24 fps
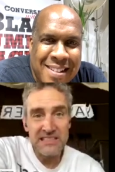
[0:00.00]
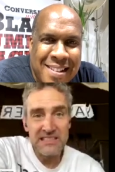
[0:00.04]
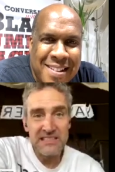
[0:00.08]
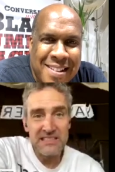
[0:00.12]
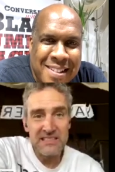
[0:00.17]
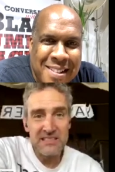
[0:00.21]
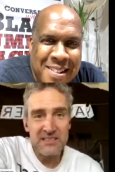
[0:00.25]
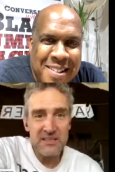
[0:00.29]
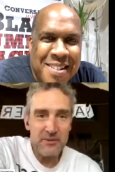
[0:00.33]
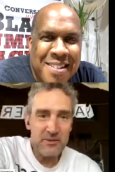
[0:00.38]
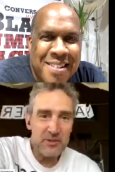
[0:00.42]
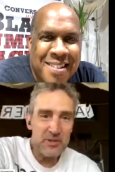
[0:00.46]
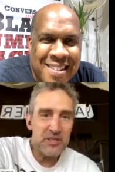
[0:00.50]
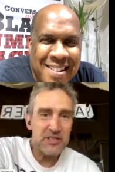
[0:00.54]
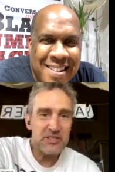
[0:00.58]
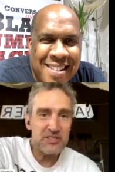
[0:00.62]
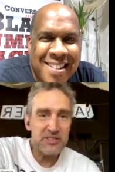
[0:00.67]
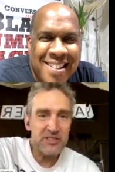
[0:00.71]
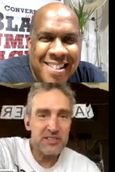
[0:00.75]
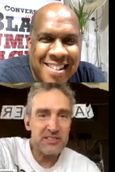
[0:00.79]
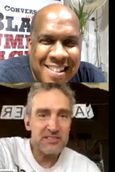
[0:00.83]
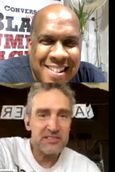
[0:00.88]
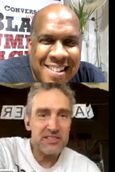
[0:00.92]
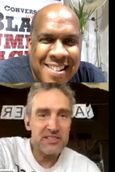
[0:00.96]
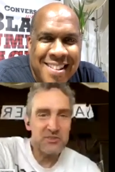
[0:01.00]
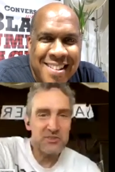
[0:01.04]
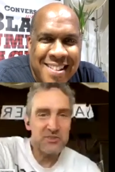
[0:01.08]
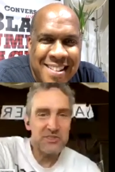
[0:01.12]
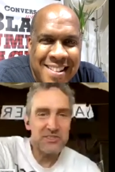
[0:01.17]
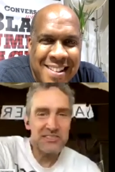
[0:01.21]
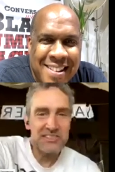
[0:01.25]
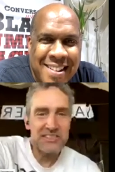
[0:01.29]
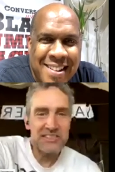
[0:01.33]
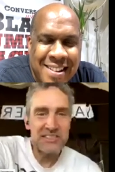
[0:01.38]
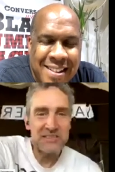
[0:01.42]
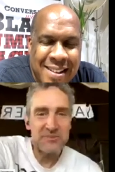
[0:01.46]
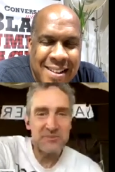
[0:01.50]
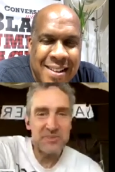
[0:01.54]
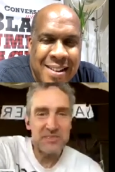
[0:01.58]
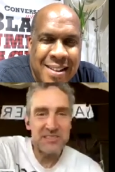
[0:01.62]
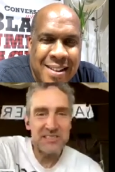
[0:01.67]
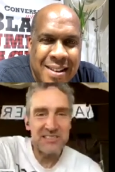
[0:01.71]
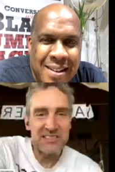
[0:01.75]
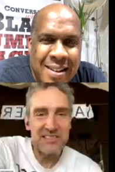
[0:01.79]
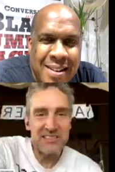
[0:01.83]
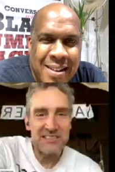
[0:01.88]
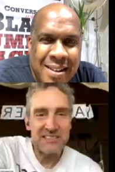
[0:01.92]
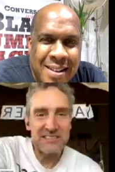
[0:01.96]
Speaker 1: I mean, you got your eccentricities, but
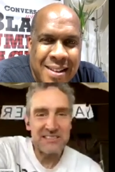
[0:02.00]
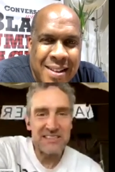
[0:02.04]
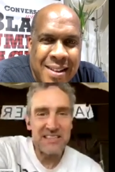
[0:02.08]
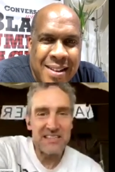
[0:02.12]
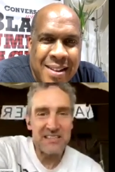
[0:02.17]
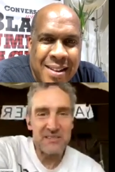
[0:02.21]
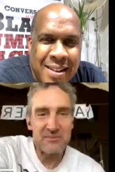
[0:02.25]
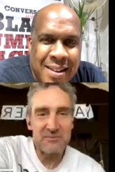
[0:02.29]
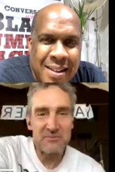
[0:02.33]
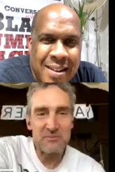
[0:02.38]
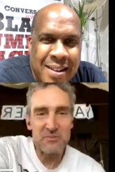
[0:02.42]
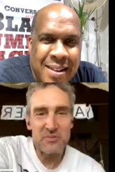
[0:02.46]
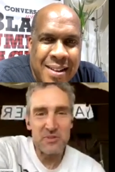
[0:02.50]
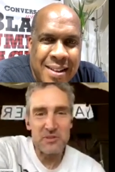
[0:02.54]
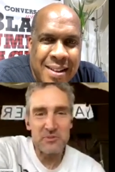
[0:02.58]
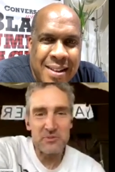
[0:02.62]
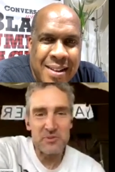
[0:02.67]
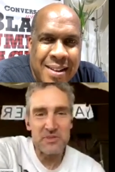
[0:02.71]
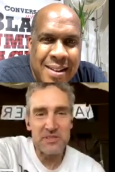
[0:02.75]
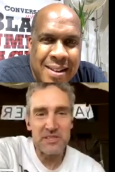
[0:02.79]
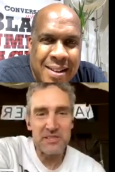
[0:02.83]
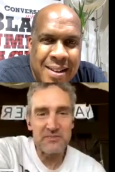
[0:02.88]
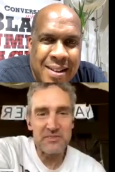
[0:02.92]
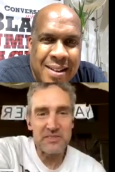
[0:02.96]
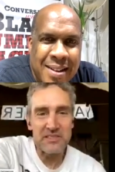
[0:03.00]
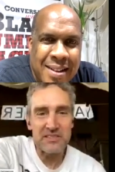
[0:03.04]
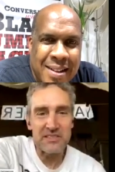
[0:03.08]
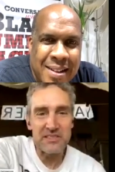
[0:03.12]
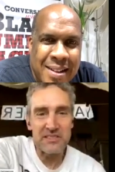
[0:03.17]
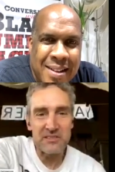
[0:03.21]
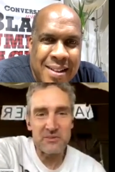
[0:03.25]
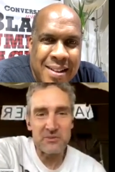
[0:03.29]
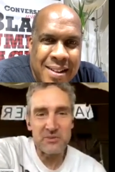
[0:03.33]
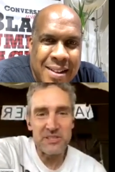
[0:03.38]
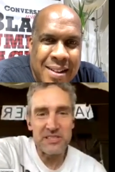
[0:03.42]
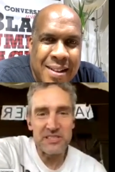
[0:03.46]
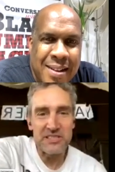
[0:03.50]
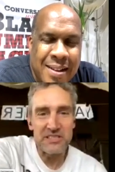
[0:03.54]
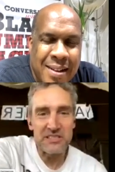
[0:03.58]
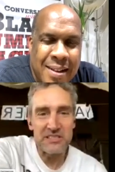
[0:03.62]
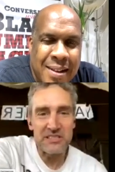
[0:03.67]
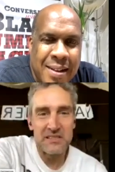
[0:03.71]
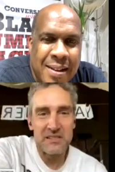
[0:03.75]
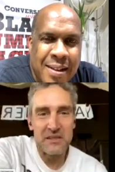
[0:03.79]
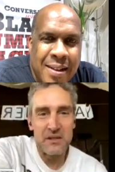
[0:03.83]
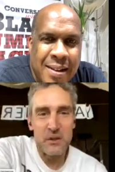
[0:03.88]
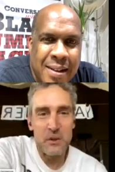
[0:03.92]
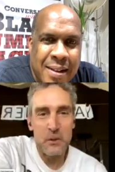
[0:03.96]
they're uh, kind of more specific to the region.
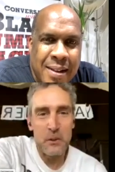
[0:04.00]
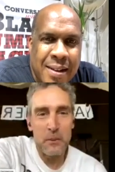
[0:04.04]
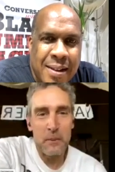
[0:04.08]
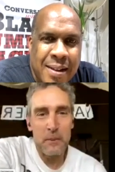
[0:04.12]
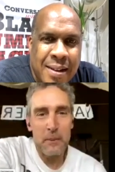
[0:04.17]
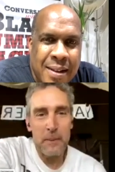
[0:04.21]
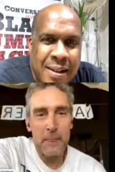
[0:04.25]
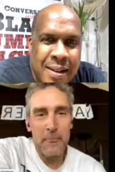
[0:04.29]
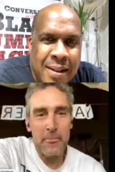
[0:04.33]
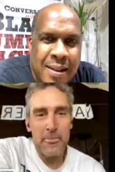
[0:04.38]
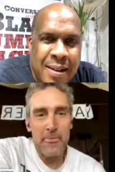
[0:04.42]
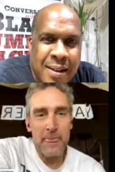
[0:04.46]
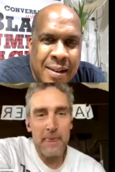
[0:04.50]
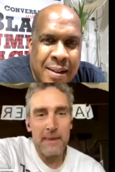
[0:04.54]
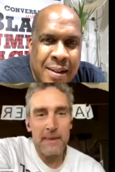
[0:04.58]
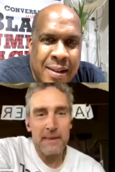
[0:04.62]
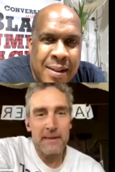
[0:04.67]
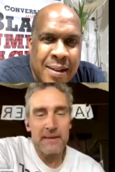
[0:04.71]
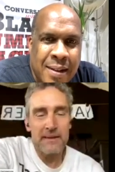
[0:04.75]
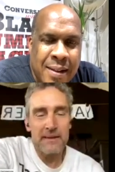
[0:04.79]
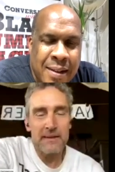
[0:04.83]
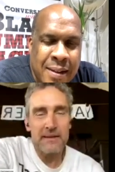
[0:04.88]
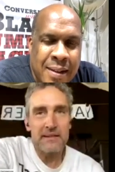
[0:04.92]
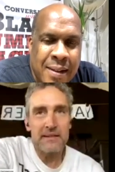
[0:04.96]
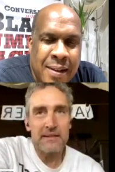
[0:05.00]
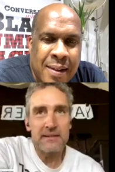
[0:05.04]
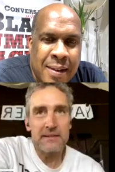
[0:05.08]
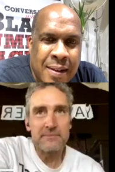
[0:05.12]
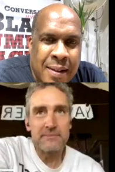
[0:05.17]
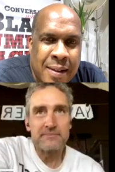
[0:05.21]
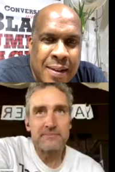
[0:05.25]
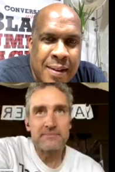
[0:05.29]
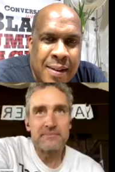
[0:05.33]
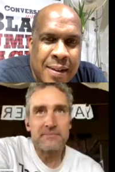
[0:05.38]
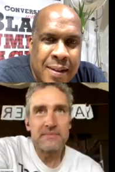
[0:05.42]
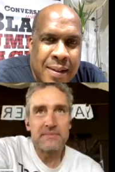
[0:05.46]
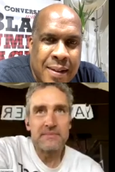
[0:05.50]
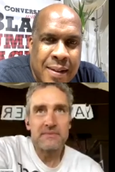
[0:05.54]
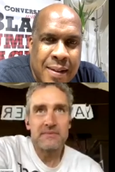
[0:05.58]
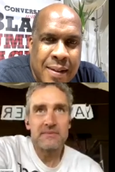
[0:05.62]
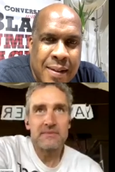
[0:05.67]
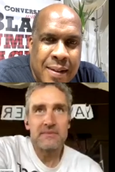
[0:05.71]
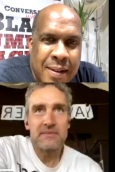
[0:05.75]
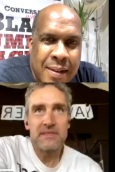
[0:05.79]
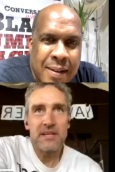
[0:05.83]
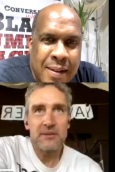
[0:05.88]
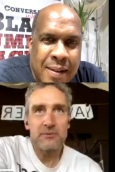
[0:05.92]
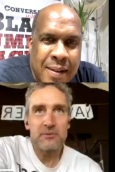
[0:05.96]
And um,
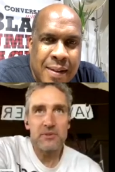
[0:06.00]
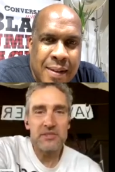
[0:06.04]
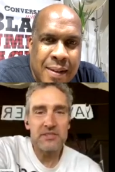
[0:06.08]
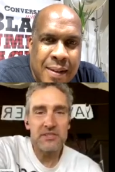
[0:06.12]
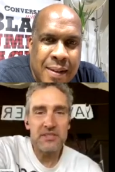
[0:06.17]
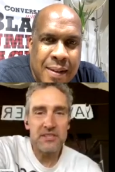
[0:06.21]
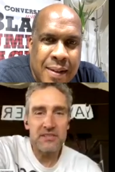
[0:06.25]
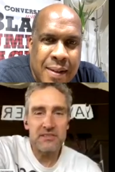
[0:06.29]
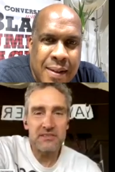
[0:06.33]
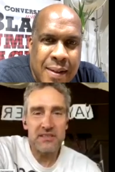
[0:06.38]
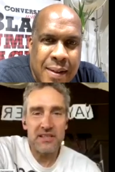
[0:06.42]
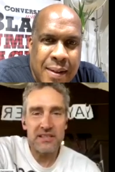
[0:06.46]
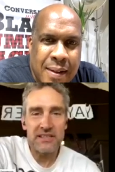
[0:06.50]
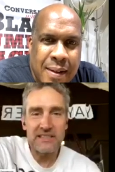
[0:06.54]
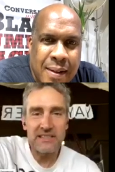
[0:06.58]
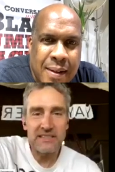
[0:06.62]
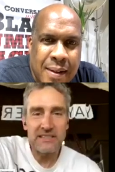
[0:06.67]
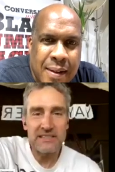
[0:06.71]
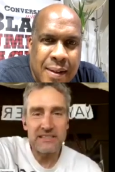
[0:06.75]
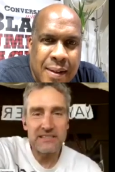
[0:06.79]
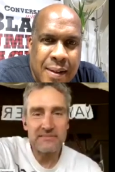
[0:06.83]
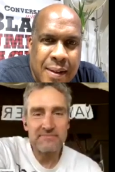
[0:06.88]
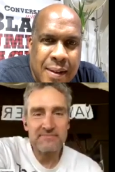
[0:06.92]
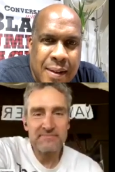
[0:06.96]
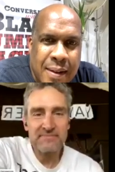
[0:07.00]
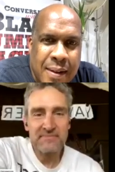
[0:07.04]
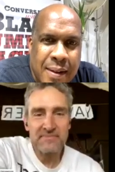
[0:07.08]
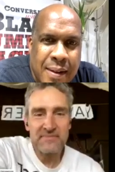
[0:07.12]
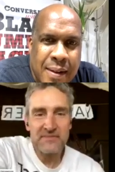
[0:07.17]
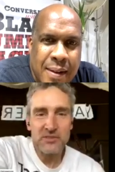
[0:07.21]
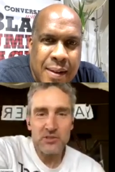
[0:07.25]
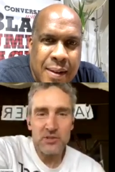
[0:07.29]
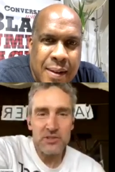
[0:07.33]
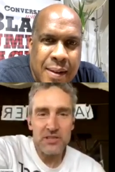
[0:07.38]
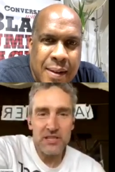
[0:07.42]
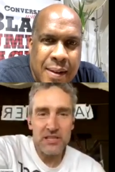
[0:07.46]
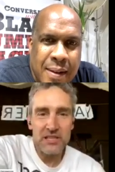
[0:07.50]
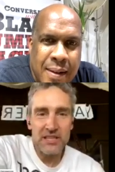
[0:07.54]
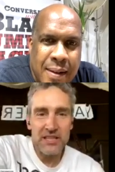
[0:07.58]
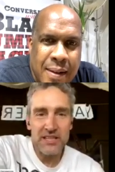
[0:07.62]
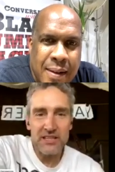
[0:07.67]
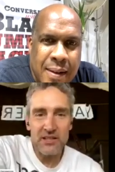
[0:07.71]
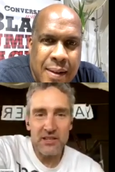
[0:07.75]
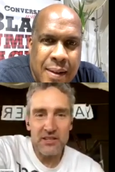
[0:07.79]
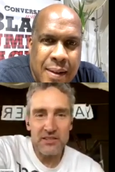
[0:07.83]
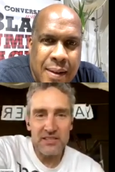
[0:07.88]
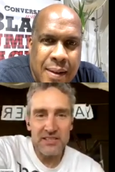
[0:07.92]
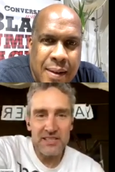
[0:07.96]
at RISD, it's like sort of they let
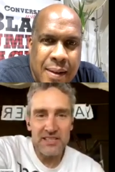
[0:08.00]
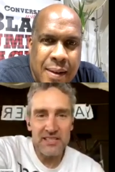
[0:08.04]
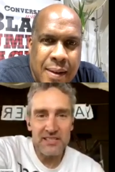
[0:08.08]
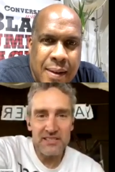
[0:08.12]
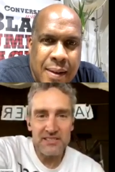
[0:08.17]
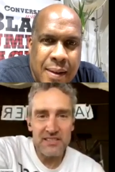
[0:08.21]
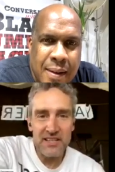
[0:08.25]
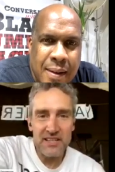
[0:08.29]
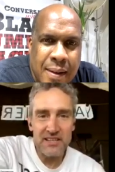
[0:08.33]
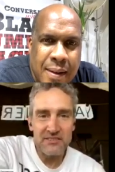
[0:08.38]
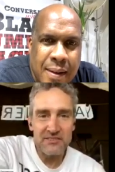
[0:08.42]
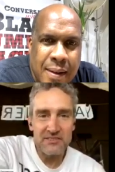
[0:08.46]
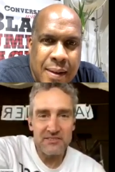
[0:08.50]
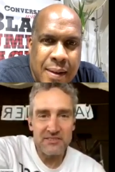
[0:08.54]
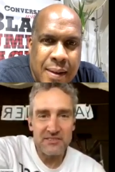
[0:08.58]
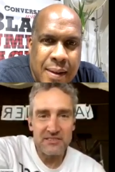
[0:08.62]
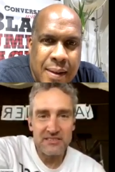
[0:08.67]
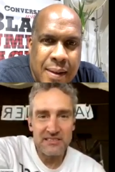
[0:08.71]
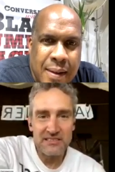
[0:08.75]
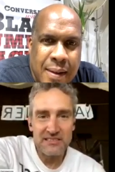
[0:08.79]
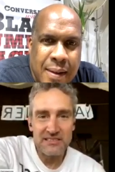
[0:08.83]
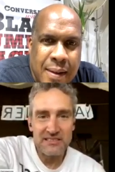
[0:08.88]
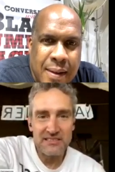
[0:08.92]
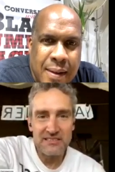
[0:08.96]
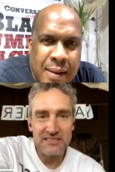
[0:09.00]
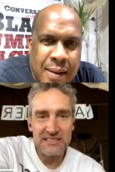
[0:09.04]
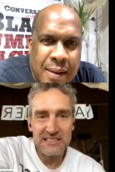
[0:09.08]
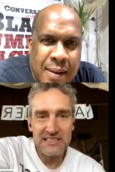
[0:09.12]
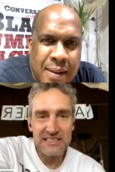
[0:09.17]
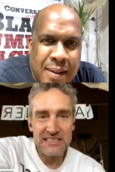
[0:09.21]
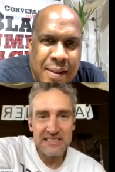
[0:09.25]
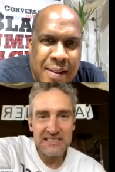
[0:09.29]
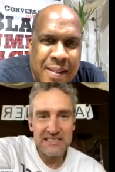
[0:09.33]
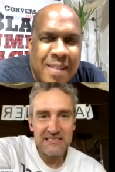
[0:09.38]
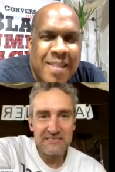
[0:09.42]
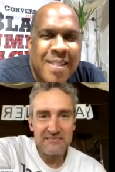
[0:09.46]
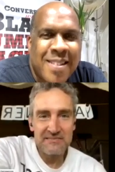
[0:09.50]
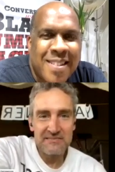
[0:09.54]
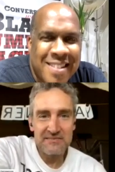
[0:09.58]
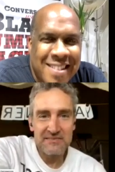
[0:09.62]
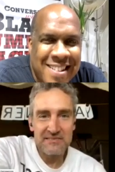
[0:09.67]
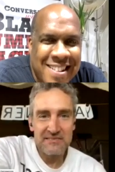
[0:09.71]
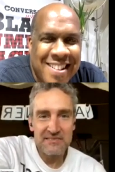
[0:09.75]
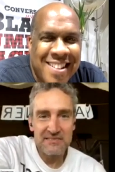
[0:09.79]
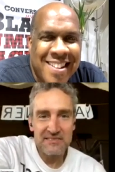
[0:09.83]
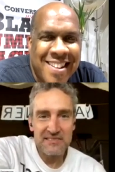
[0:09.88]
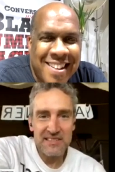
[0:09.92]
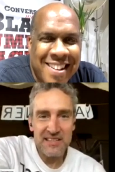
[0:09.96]
all the kids out of
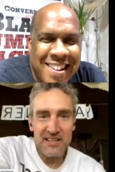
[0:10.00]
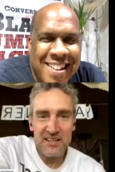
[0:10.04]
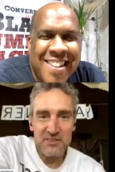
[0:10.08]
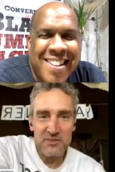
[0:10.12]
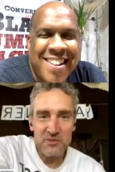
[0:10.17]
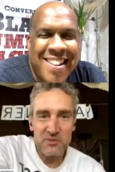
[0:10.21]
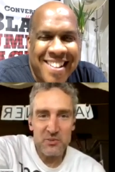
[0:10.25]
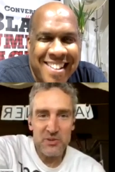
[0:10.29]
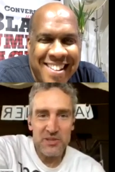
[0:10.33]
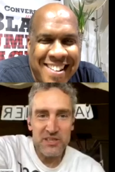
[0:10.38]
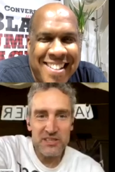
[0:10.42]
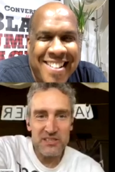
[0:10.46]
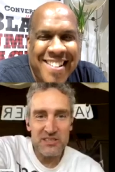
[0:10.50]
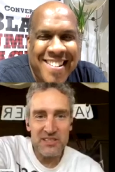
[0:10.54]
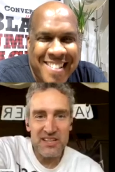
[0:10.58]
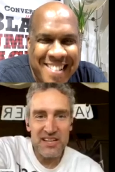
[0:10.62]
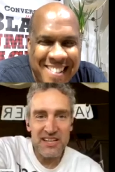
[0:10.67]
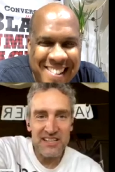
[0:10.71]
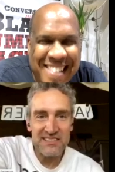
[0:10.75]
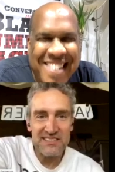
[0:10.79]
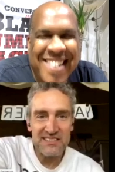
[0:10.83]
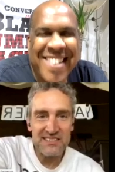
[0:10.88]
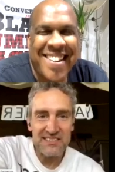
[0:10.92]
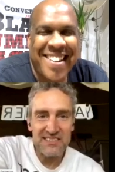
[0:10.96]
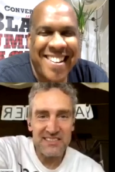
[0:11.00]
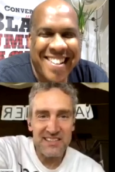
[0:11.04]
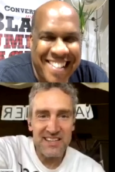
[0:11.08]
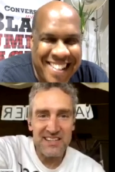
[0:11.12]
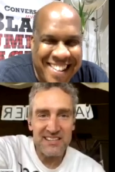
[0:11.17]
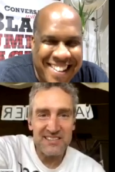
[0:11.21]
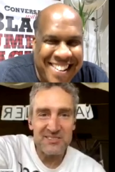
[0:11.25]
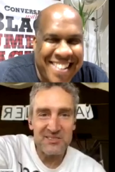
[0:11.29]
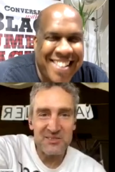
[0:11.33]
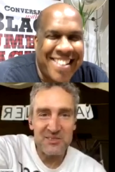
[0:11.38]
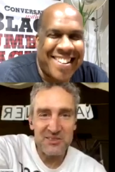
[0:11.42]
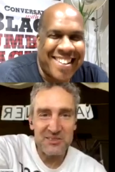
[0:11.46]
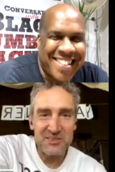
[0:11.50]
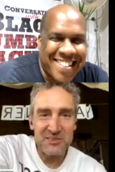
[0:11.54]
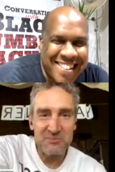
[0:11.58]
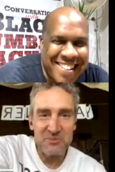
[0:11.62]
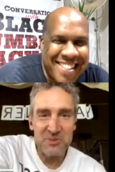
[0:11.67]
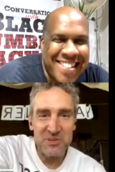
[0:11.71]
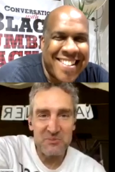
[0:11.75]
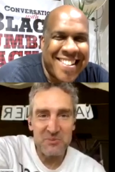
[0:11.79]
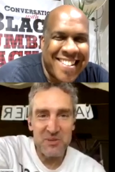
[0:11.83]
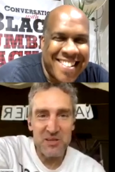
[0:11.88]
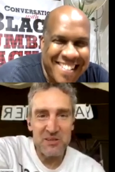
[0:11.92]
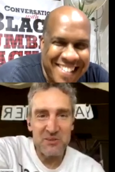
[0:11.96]
all the weird classes in high schools and put them
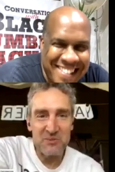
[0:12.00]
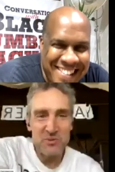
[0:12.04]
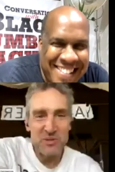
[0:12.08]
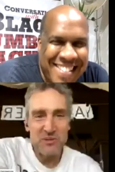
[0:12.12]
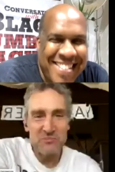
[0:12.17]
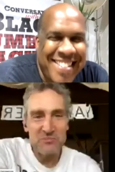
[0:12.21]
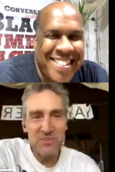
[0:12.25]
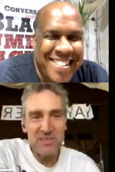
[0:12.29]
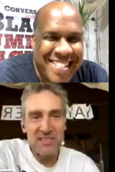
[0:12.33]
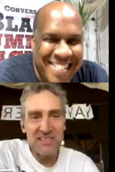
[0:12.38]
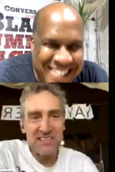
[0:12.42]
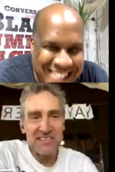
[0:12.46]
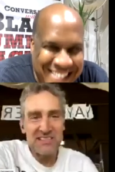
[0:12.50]
all in one place.